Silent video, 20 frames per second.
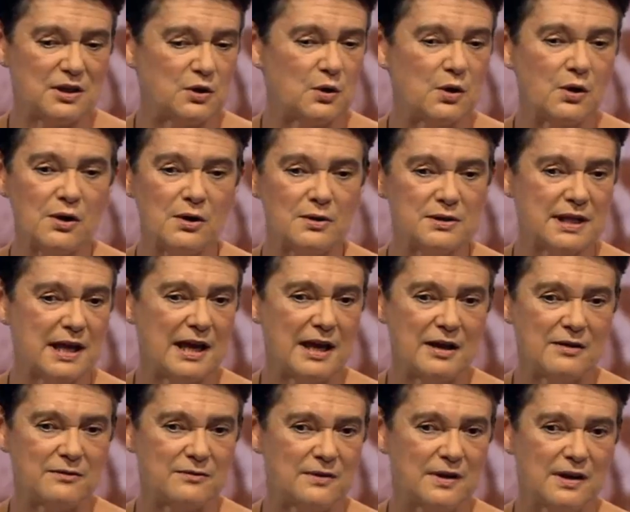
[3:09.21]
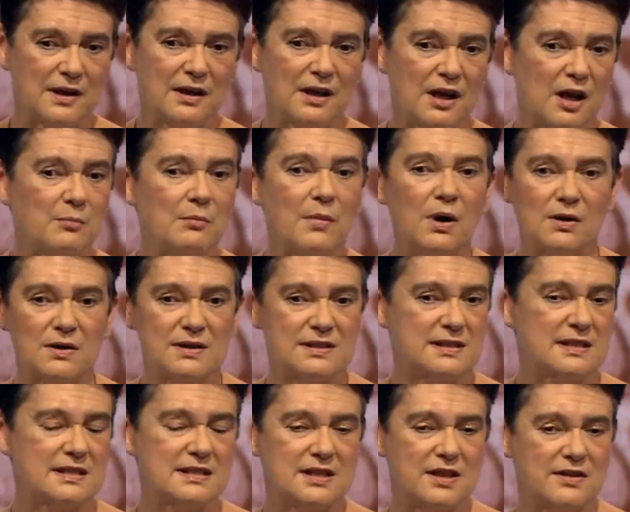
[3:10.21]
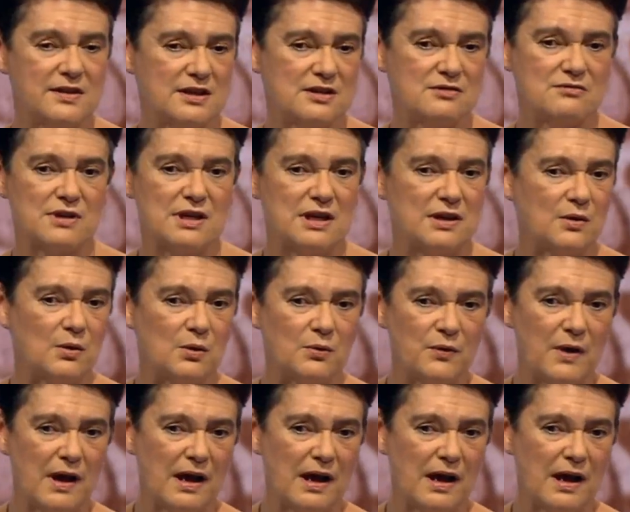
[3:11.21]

You can't have a Marxist theory of